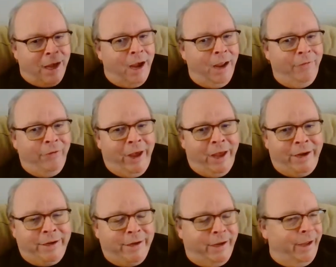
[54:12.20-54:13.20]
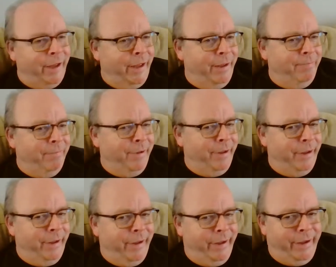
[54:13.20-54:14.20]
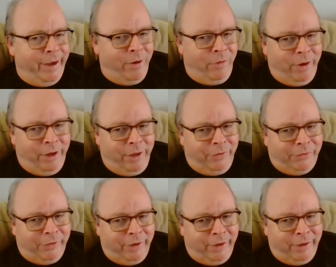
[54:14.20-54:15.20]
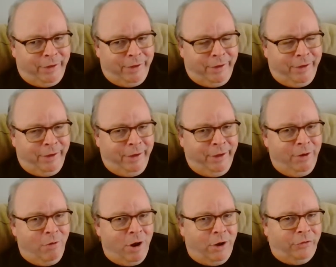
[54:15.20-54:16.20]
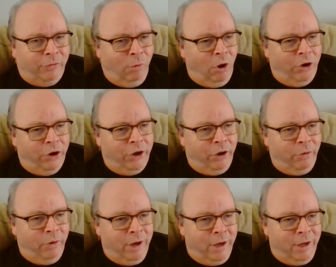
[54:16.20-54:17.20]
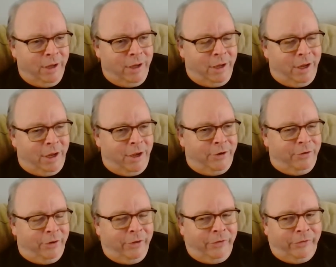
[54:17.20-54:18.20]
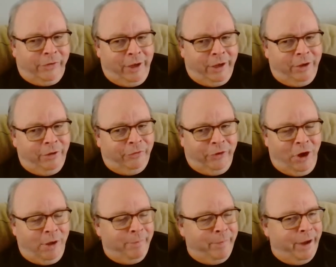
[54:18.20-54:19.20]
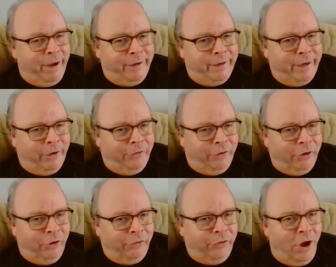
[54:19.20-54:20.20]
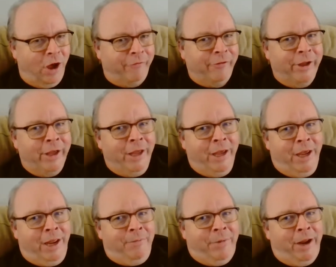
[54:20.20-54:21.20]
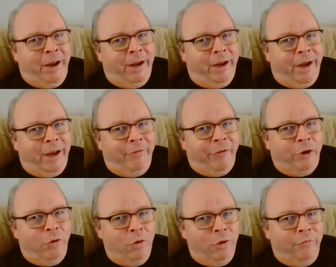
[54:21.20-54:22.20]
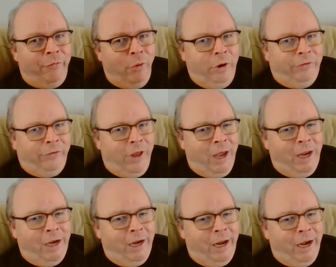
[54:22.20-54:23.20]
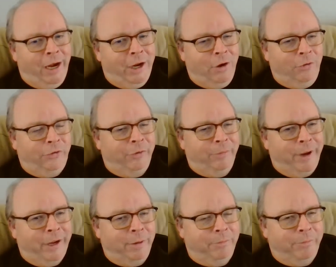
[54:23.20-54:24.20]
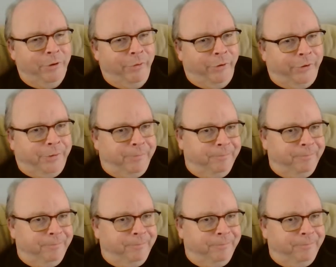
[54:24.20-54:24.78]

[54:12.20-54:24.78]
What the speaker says: I've had. It's I swear to you, during this thing, you saw it. My texter goes off, and I have a Google Voice line, and it goes to my computer,